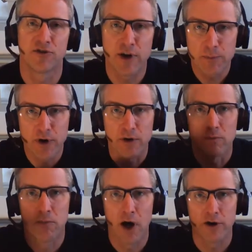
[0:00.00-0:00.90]

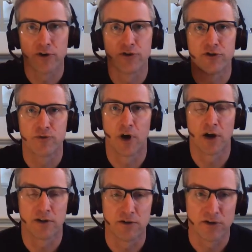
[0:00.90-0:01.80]
separate models
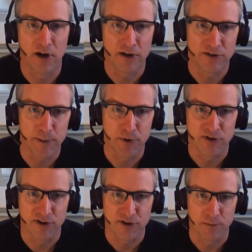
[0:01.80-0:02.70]
on
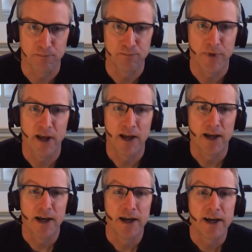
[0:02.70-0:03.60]
separate systems.
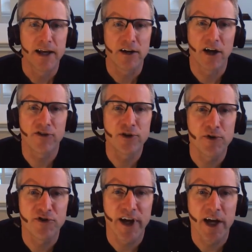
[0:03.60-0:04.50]
Can a
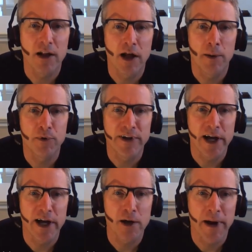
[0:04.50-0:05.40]
customer scale up or
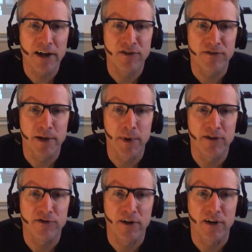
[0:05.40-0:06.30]
down passively
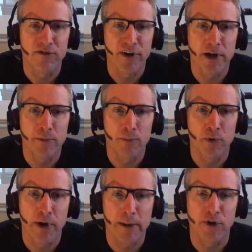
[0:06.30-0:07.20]
based on
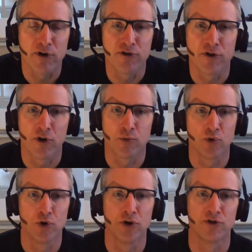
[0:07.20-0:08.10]
configurable parameters or
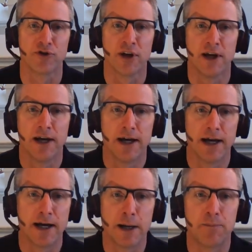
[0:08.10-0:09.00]
rules?
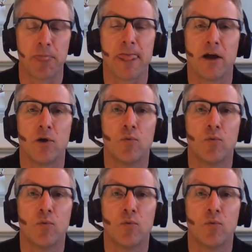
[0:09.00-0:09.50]
Well,